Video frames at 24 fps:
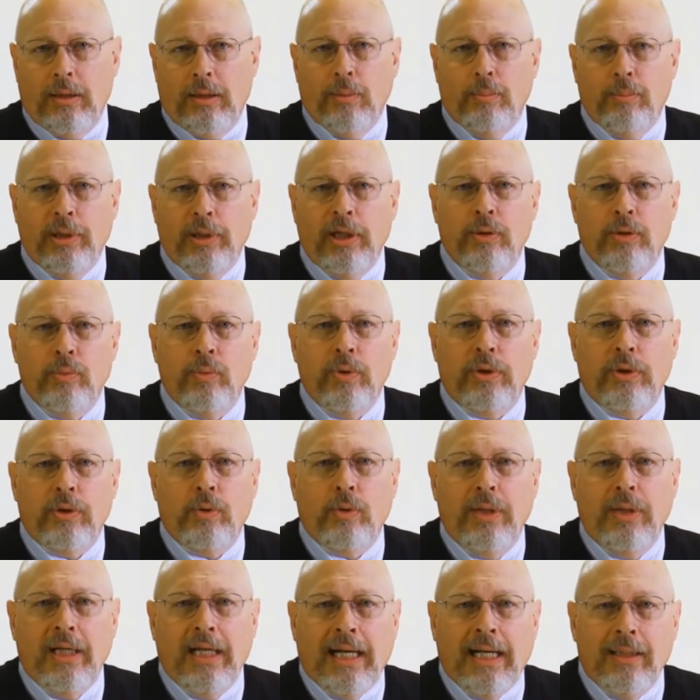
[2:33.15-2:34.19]
Compared with
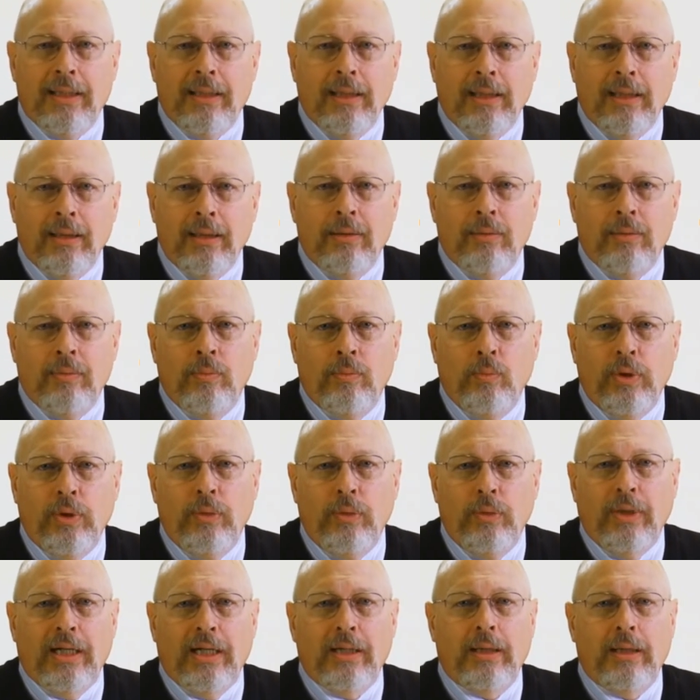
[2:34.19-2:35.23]
creatinine,
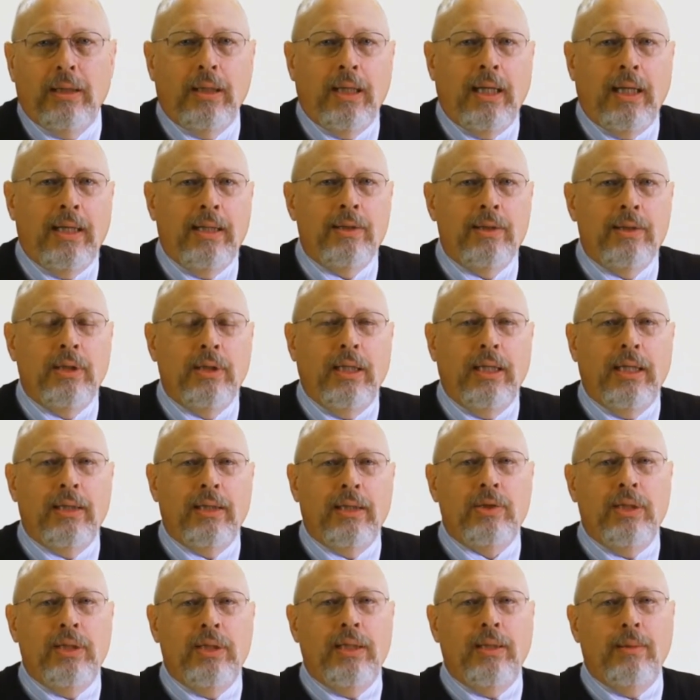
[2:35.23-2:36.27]
we recognize that
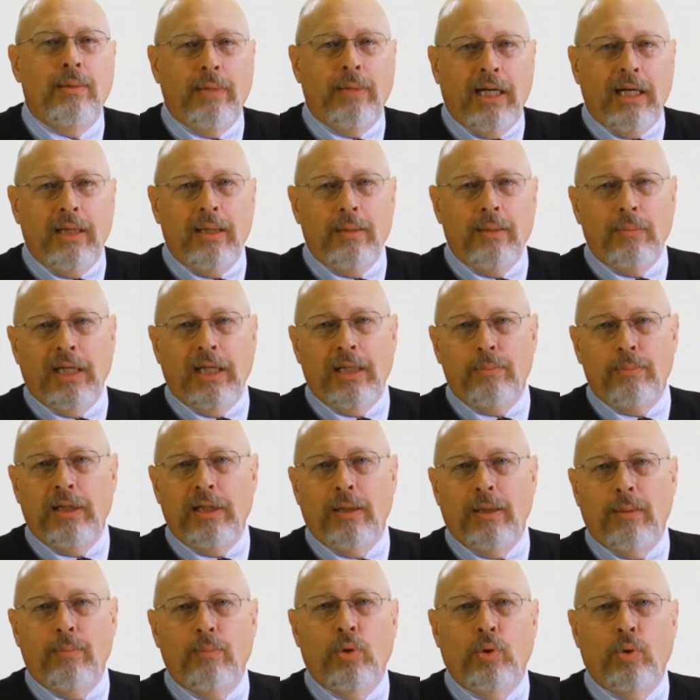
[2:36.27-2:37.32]
Sdma may
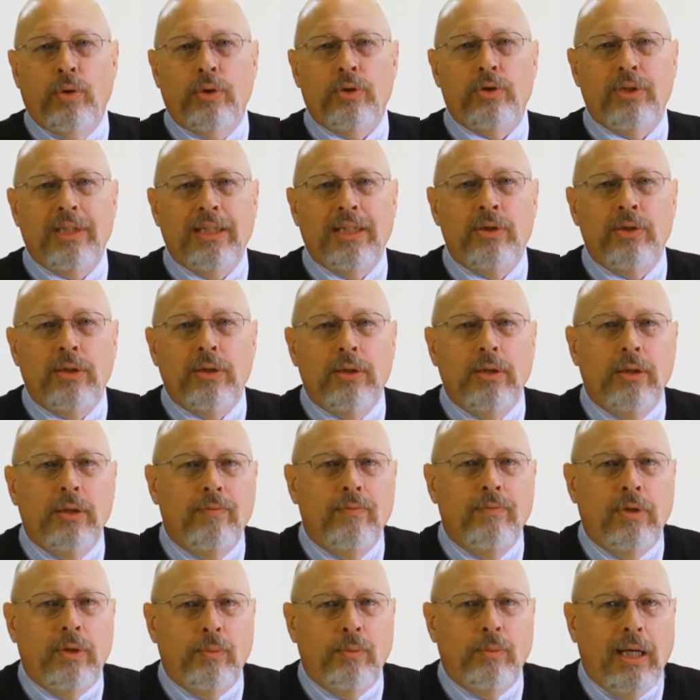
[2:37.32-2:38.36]
be a more
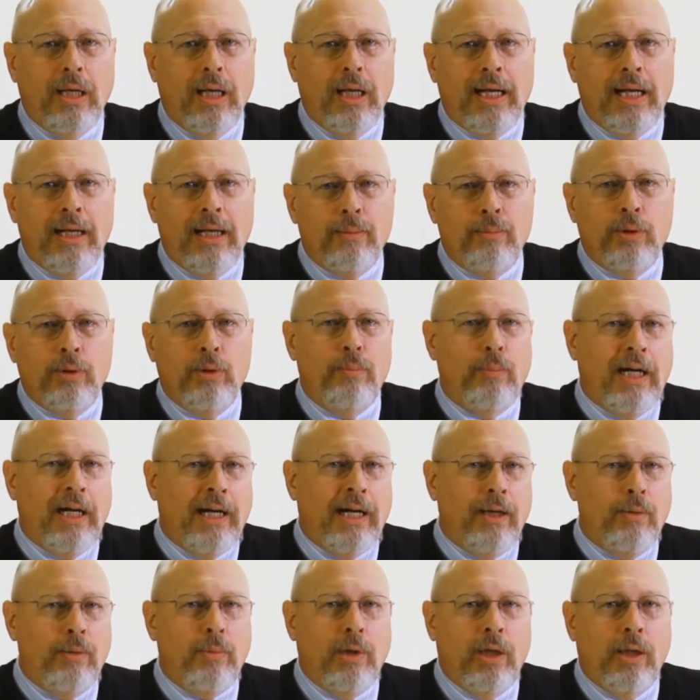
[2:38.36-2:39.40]
sensitive and reliable
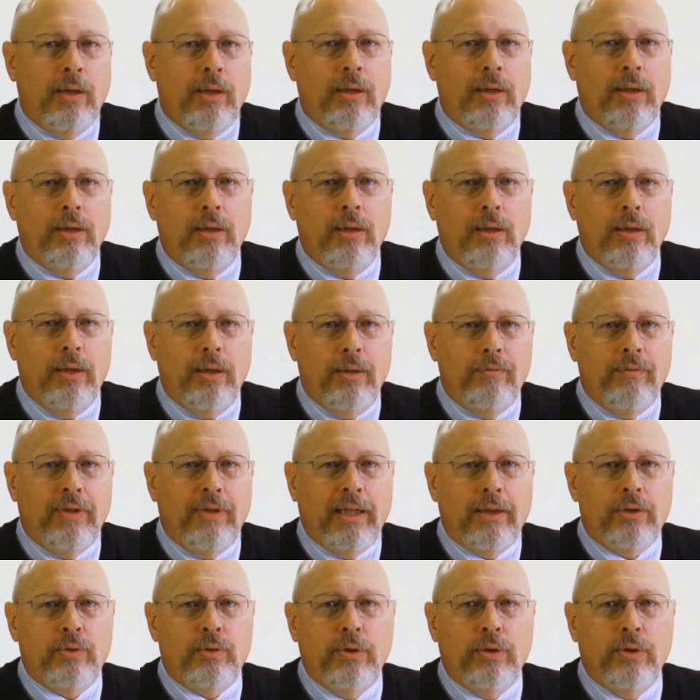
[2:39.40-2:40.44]
biomarker of
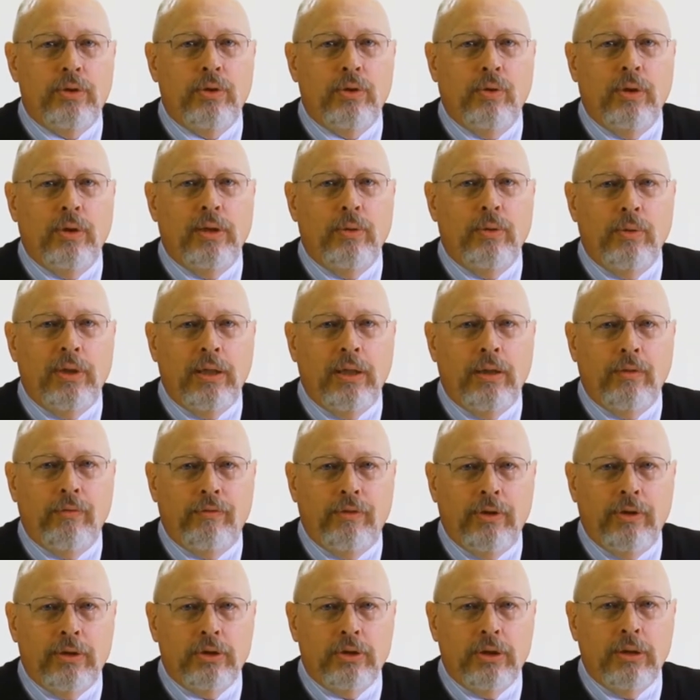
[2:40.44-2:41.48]
excretory renal
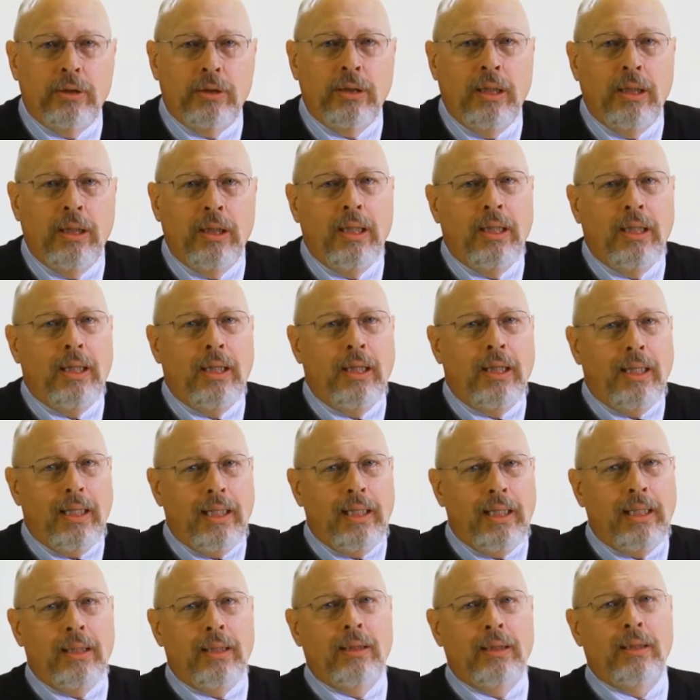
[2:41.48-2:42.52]
function,
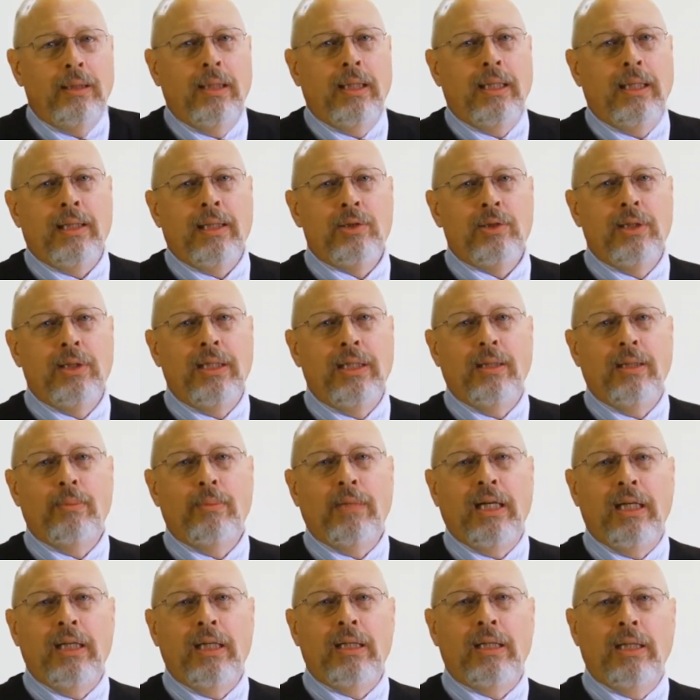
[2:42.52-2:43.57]
and that
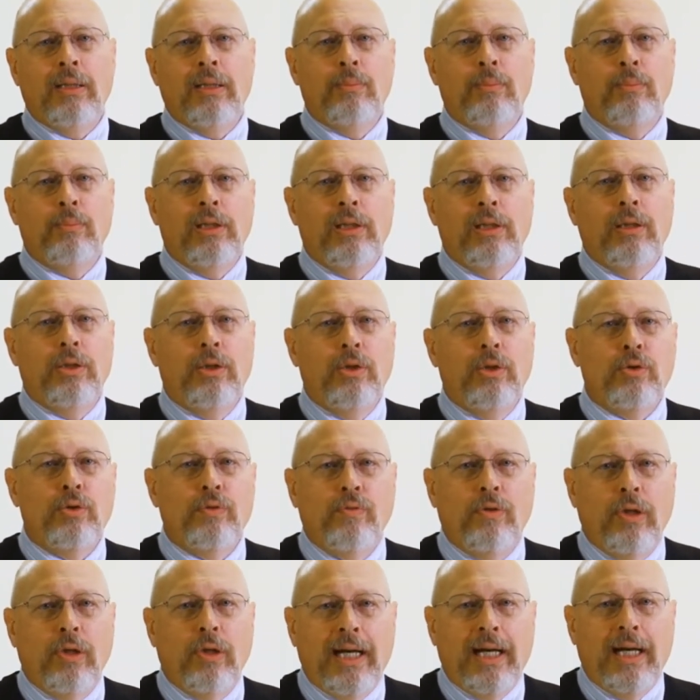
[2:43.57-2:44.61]
Sdma can be a
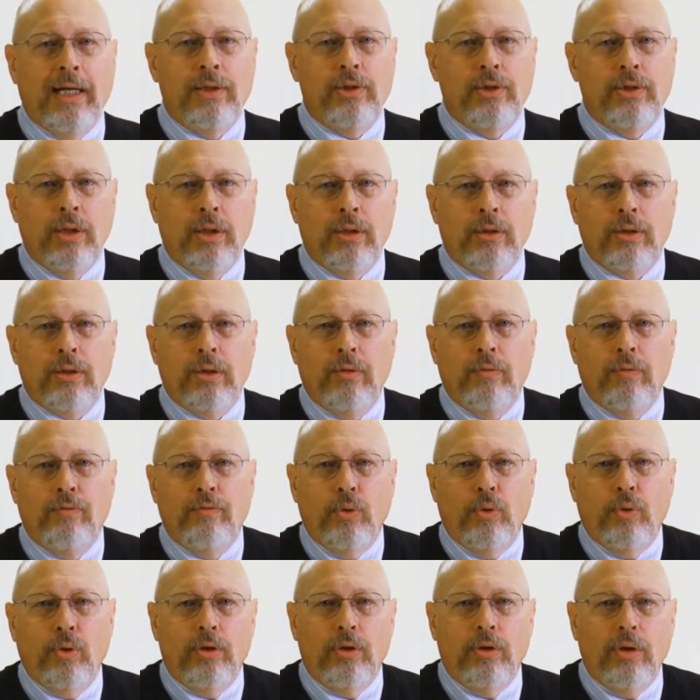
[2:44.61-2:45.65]
useful adjunct
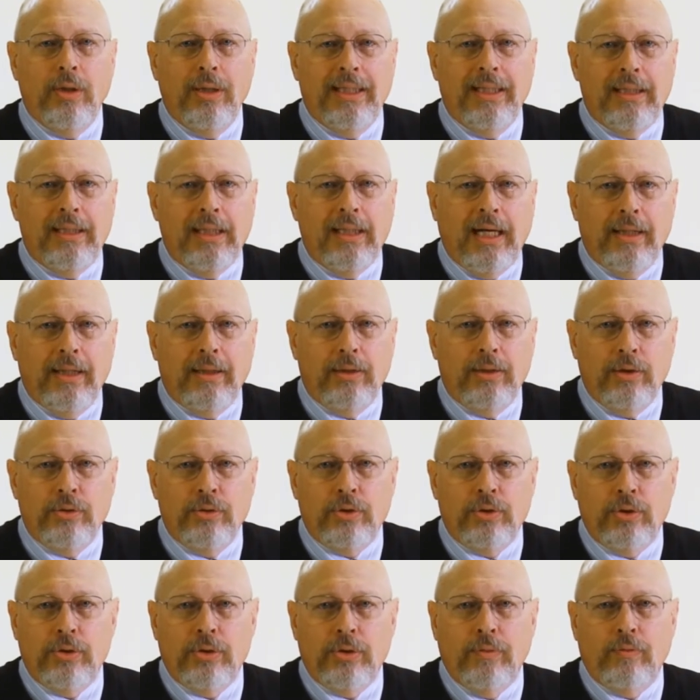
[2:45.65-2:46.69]
for early
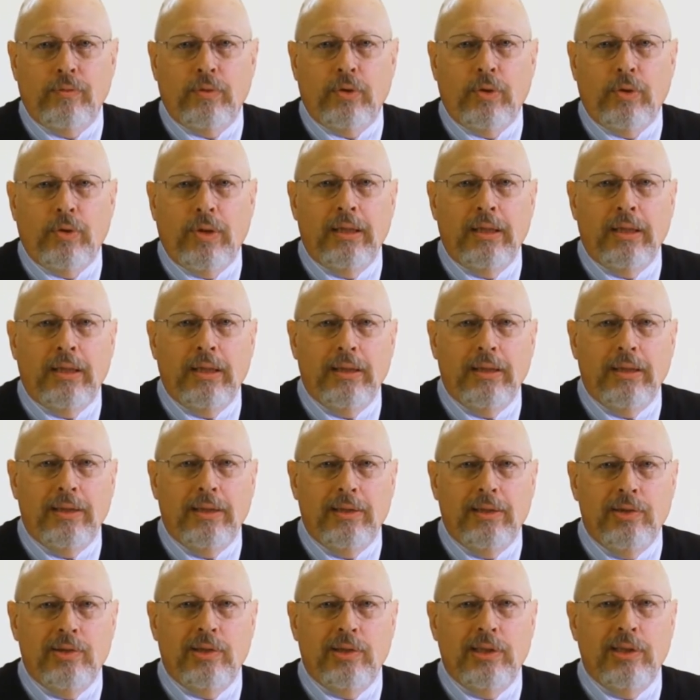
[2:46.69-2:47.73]
diagnosis of chronic
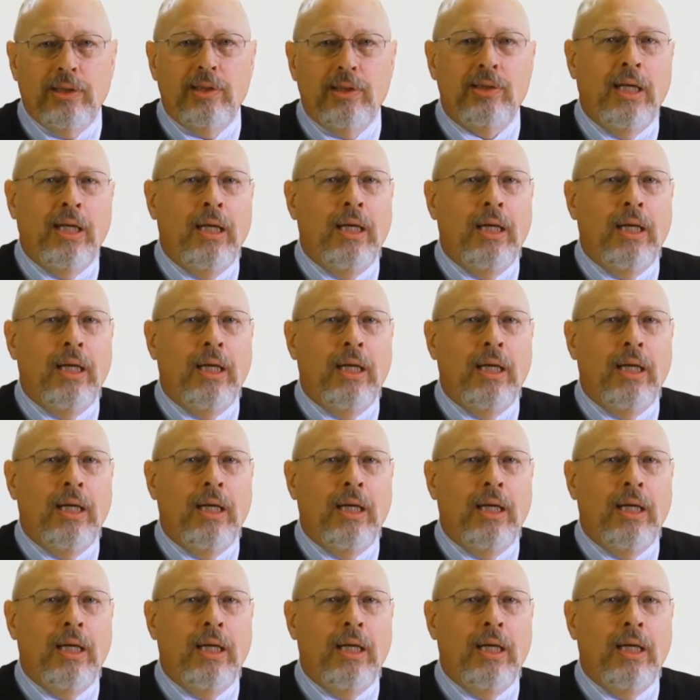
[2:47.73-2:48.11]
kidney disease,